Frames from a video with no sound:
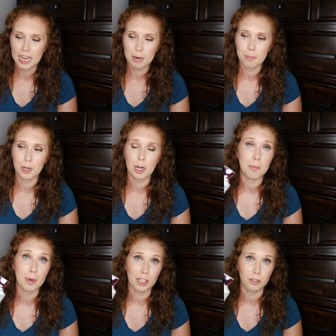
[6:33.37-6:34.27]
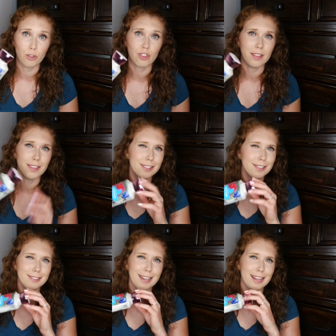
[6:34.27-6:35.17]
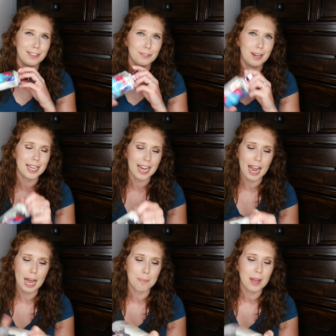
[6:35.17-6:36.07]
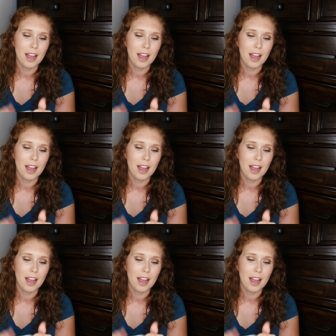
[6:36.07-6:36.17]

Amber body lotion. This is not the right cap.